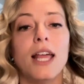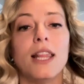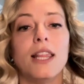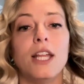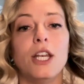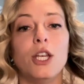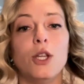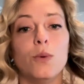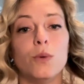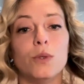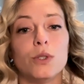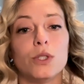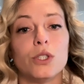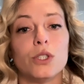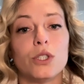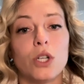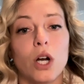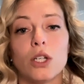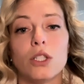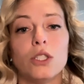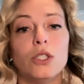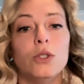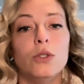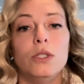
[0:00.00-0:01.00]
then you will
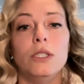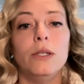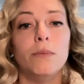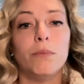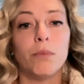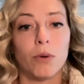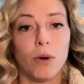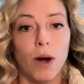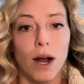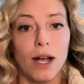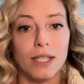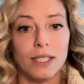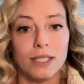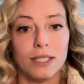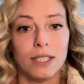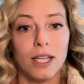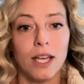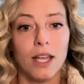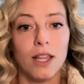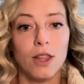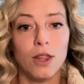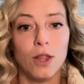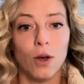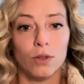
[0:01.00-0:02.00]
start to depress
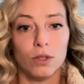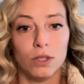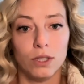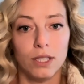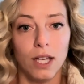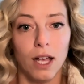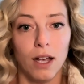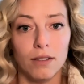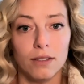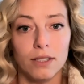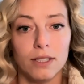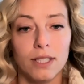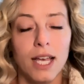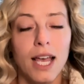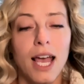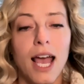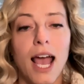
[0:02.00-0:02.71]
those cells.